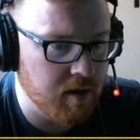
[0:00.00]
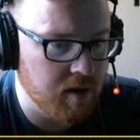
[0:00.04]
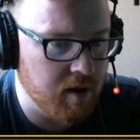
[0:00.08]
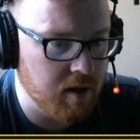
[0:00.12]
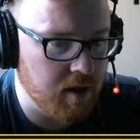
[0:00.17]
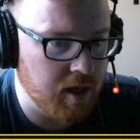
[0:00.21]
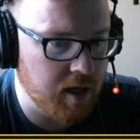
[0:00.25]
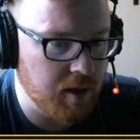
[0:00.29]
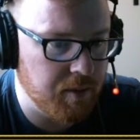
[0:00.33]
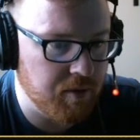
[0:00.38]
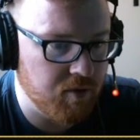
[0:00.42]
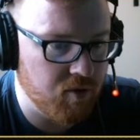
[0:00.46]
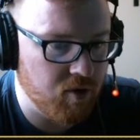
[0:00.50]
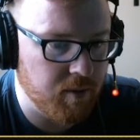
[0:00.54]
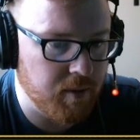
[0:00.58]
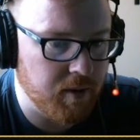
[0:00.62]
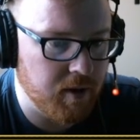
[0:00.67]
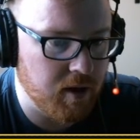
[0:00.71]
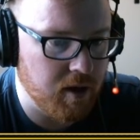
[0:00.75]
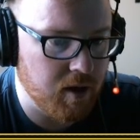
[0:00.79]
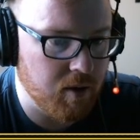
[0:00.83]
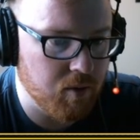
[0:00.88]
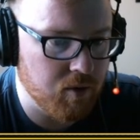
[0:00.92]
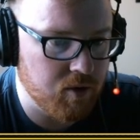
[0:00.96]
And we 3-bet
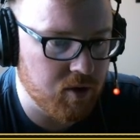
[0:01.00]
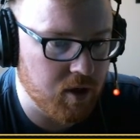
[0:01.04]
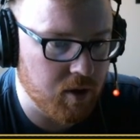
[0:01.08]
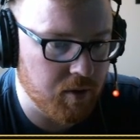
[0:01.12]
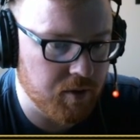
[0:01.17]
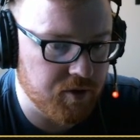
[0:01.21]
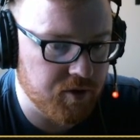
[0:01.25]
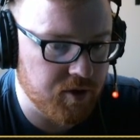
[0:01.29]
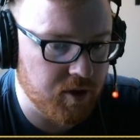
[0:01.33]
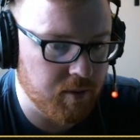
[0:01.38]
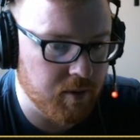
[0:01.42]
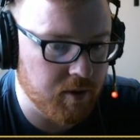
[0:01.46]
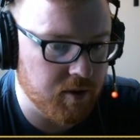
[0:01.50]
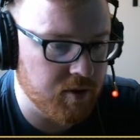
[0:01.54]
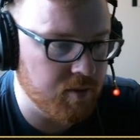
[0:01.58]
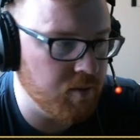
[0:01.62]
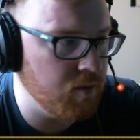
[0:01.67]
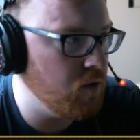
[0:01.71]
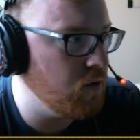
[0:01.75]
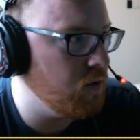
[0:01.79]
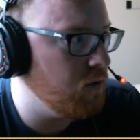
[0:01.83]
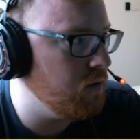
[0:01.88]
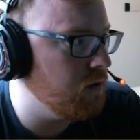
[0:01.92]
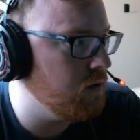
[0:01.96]
here. We'll start with c-bet
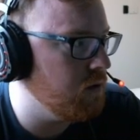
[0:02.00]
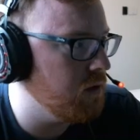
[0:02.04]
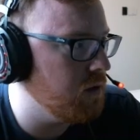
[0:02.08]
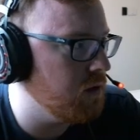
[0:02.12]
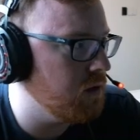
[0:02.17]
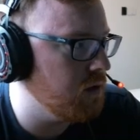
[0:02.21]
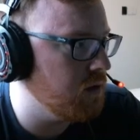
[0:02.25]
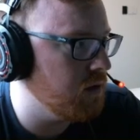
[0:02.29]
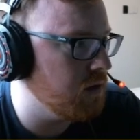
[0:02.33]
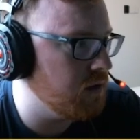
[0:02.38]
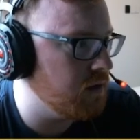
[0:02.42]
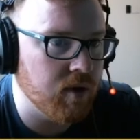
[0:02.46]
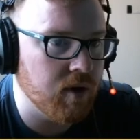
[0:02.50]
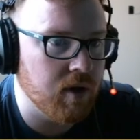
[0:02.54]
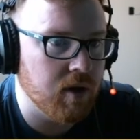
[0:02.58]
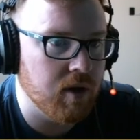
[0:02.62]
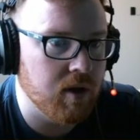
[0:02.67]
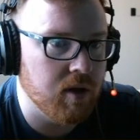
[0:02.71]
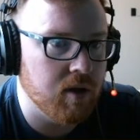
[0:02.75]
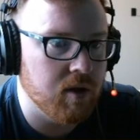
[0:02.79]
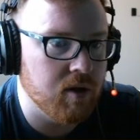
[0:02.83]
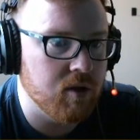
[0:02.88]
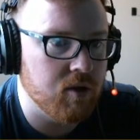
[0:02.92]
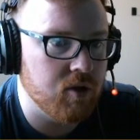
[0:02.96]
small.
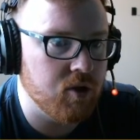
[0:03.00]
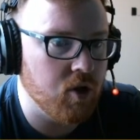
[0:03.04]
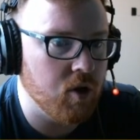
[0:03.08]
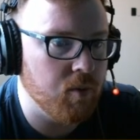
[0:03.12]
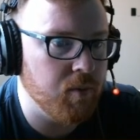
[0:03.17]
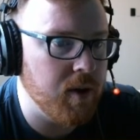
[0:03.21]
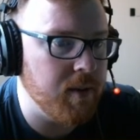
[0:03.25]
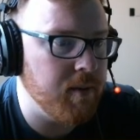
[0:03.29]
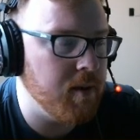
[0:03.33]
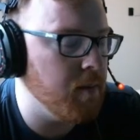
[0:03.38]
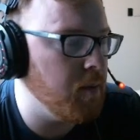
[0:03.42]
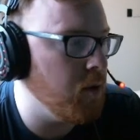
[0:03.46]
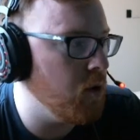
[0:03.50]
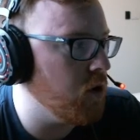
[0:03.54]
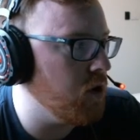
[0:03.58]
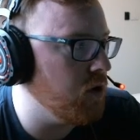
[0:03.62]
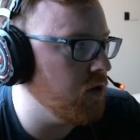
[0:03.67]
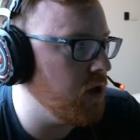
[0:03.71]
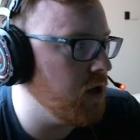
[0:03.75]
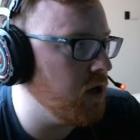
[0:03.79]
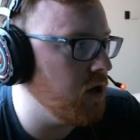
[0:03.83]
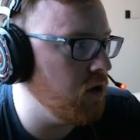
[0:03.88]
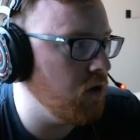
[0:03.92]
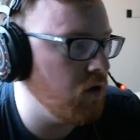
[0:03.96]
So Beam and Poker,
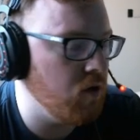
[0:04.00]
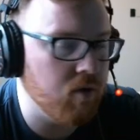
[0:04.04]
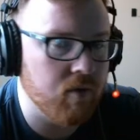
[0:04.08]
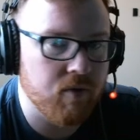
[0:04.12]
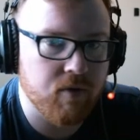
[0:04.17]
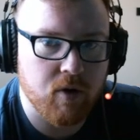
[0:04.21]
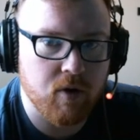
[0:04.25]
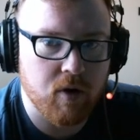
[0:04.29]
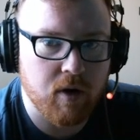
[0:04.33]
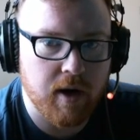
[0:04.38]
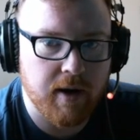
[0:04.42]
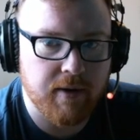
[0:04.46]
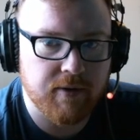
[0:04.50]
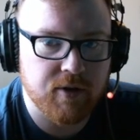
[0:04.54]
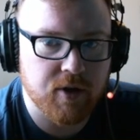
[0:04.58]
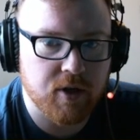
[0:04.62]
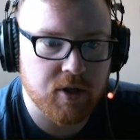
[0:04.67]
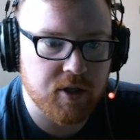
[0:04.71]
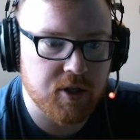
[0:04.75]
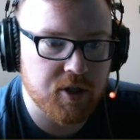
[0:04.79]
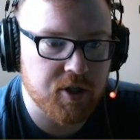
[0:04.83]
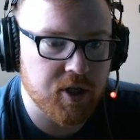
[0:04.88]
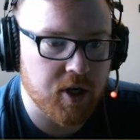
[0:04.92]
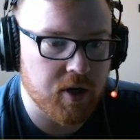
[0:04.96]
thank you for
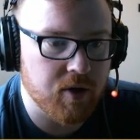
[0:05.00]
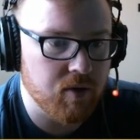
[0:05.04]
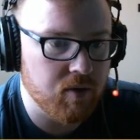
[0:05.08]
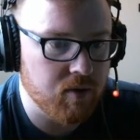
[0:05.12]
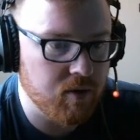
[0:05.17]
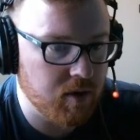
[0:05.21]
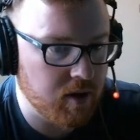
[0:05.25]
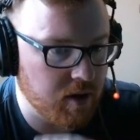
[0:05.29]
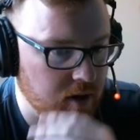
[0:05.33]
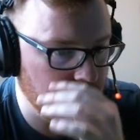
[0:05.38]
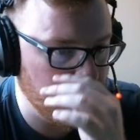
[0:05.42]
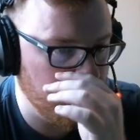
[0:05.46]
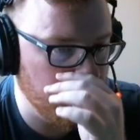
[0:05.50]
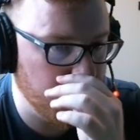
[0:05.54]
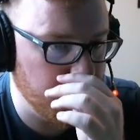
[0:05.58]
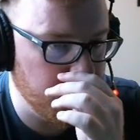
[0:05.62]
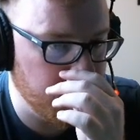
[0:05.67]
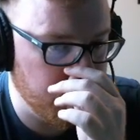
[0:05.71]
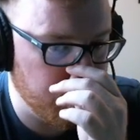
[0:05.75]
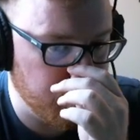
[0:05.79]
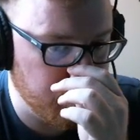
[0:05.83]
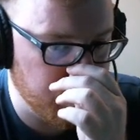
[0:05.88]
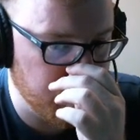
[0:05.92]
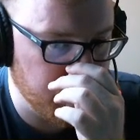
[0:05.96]
advertising your channel. We're
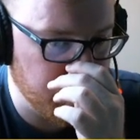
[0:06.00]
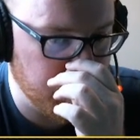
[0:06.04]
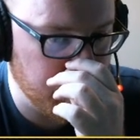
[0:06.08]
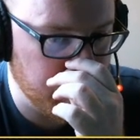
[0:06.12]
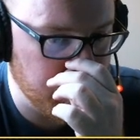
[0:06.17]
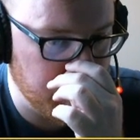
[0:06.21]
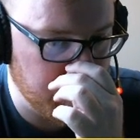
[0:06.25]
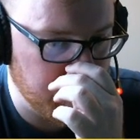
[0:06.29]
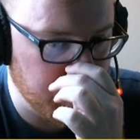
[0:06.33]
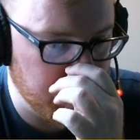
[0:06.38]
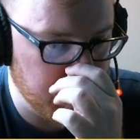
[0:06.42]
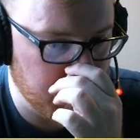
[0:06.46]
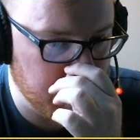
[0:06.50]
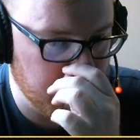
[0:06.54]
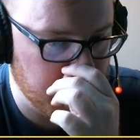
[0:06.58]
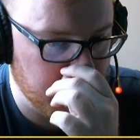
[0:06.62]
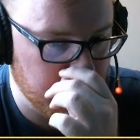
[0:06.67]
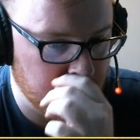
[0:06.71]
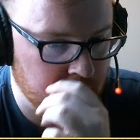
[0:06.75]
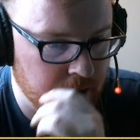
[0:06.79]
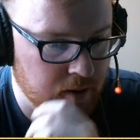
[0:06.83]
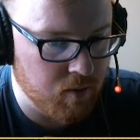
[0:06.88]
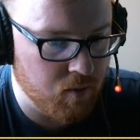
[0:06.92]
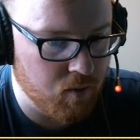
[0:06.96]

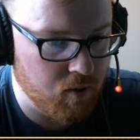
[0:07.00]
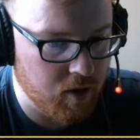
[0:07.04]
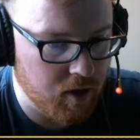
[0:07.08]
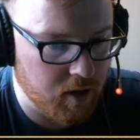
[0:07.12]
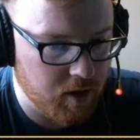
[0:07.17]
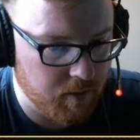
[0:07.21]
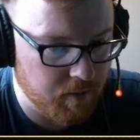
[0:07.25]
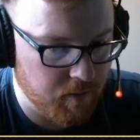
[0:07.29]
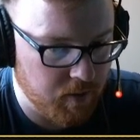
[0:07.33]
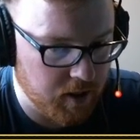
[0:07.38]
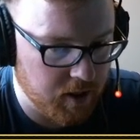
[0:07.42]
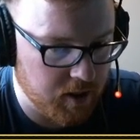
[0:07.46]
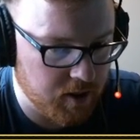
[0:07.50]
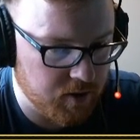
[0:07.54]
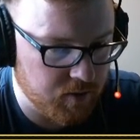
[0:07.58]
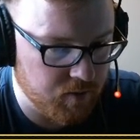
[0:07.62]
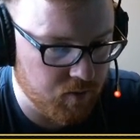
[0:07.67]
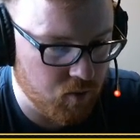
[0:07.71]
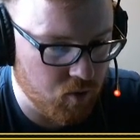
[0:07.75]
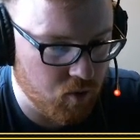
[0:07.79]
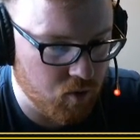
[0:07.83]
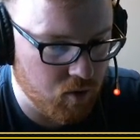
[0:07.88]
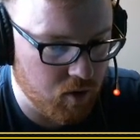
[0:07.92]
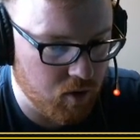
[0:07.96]
going to make a
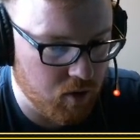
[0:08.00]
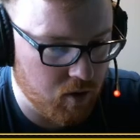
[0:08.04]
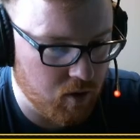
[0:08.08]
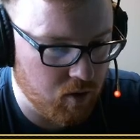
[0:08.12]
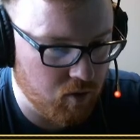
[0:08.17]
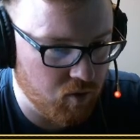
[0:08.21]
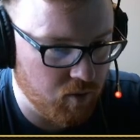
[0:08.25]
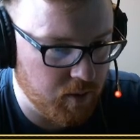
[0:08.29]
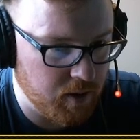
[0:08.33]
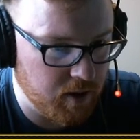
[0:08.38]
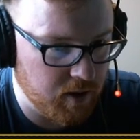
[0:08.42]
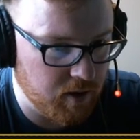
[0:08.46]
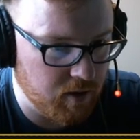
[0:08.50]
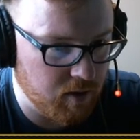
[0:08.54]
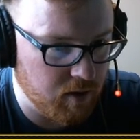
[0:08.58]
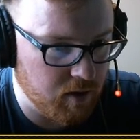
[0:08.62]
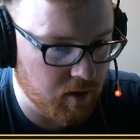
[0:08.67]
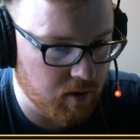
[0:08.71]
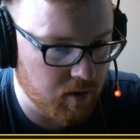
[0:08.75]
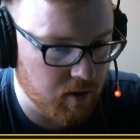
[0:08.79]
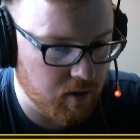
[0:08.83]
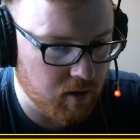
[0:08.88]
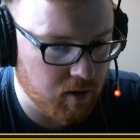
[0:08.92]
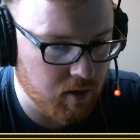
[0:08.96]
small overbet here,
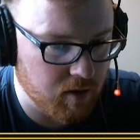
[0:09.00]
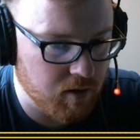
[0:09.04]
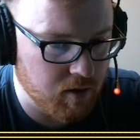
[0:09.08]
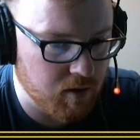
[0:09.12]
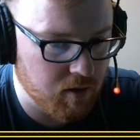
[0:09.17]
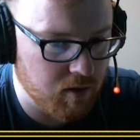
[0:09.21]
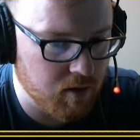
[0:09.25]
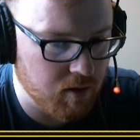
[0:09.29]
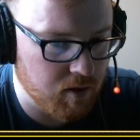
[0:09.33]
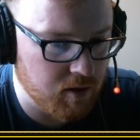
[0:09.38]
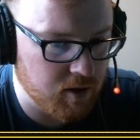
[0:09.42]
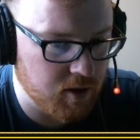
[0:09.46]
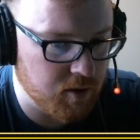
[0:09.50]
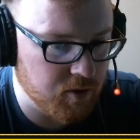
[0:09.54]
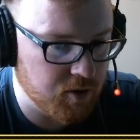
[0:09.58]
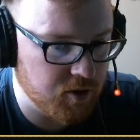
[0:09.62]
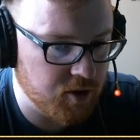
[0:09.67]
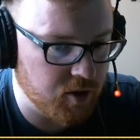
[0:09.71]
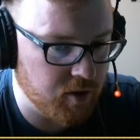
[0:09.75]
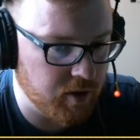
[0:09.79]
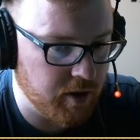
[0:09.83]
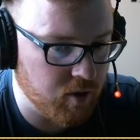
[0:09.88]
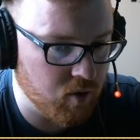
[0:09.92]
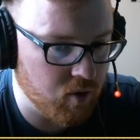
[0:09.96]
I think. It'll
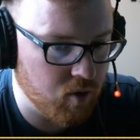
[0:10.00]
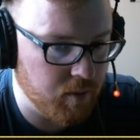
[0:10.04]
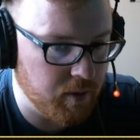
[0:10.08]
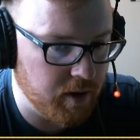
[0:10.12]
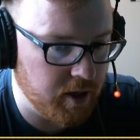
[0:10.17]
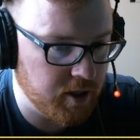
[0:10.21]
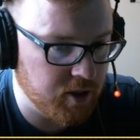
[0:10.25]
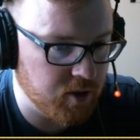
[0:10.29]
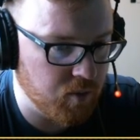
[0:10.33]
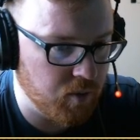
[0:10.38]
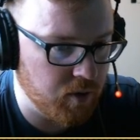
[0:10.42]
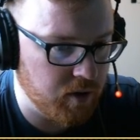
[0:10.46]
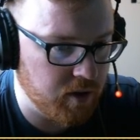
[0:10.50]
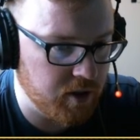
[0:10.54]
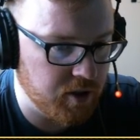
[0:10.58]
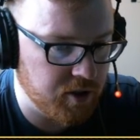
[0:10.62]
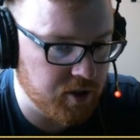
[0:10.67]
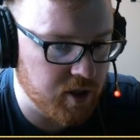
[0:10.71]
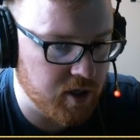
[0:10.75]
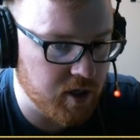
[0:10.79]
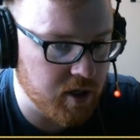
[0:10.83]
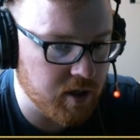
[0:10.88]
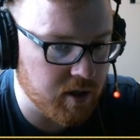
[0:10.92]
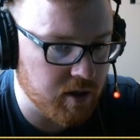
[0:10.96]
still get called by ace queen, ace
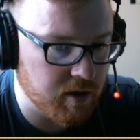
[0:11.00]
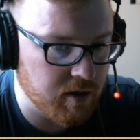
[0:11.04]
jack.